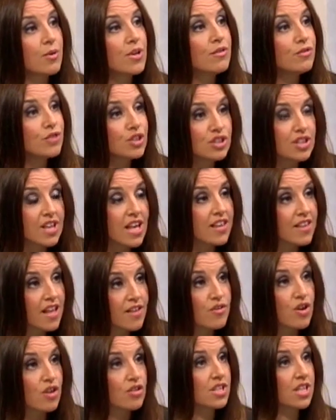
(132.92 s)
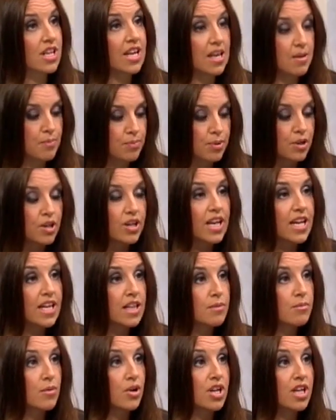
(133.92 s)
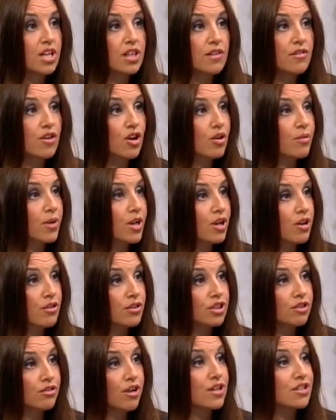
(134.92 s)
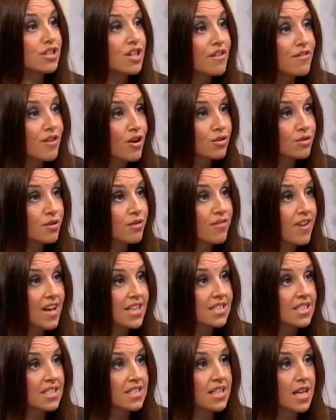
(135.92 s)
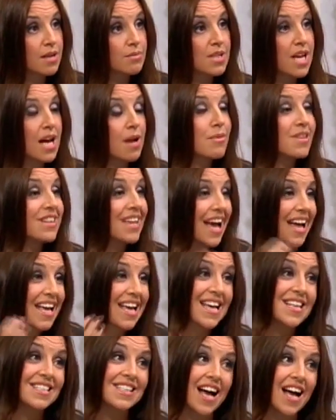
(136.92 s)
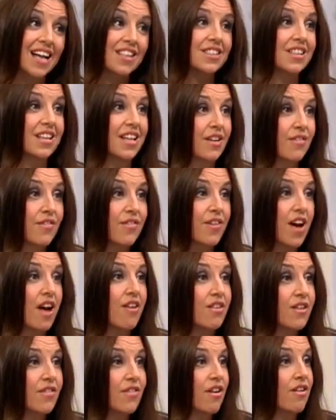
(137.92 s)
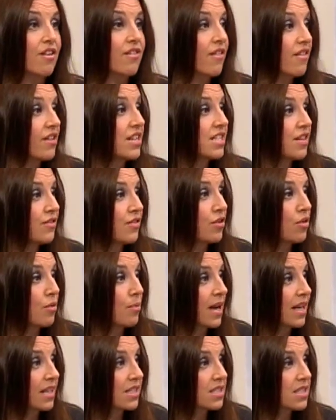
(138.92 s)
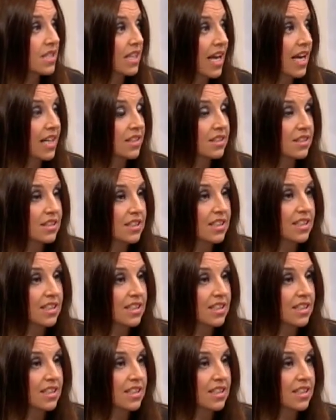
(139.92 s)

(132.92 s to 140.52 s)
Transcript: Well, they've got to keep plugging in the money and they've got to encourage growth, so they've got to invest at the same time, and that is actually a very, very, very difficult balance to get.